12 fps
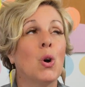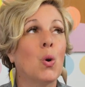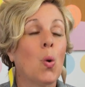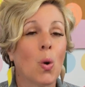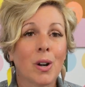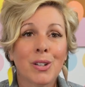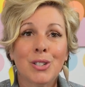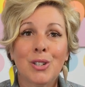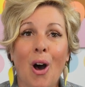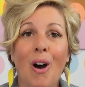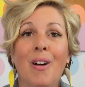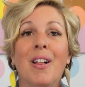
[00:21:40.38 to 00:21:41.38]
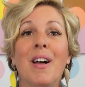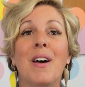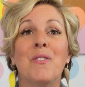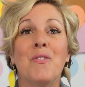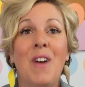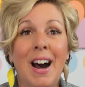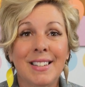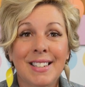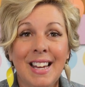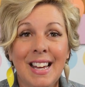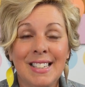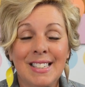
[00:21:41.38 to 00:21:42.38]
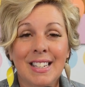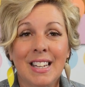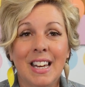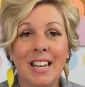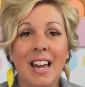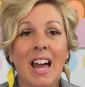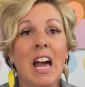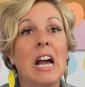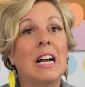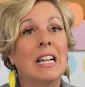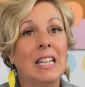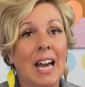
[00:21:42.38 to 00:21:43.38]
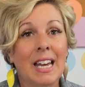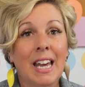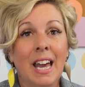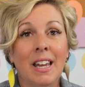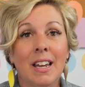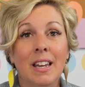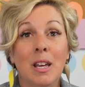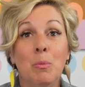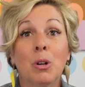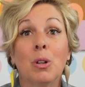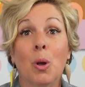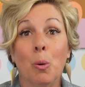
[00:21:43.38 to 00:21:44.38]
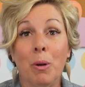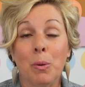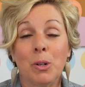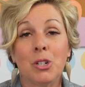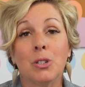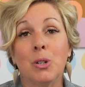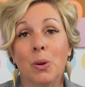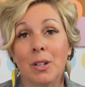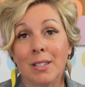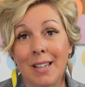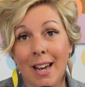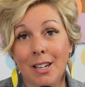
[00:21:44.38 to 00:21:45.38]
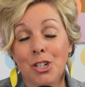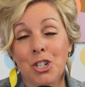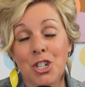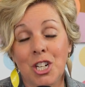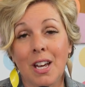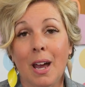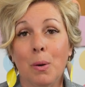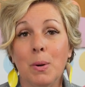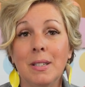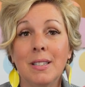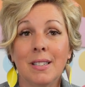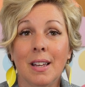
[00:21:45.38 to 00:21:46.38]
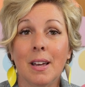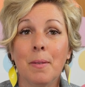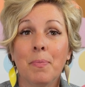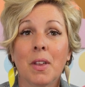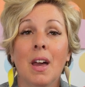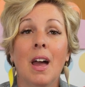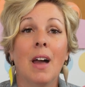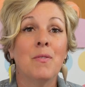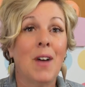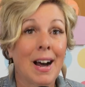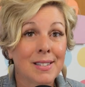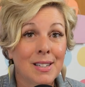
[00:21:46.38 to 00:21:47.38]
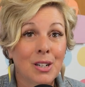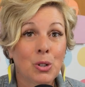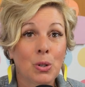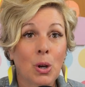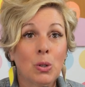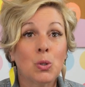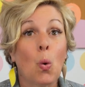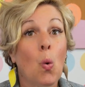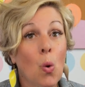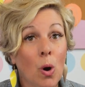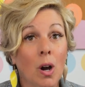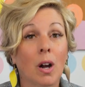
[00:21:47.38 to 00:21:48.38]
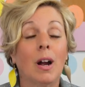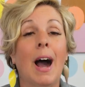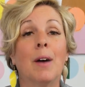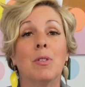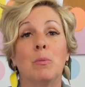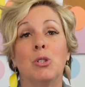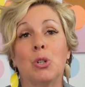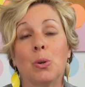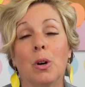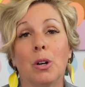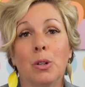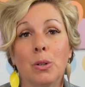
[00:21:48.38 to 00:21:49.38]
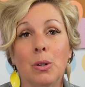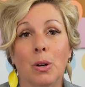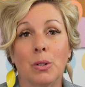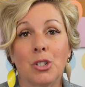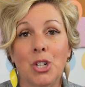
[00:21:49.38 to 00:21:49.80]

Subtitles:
cortisol, fasting insulin, glycated hemoglobin, which is known as HbA1c, fasting glucose, or have them do a glucose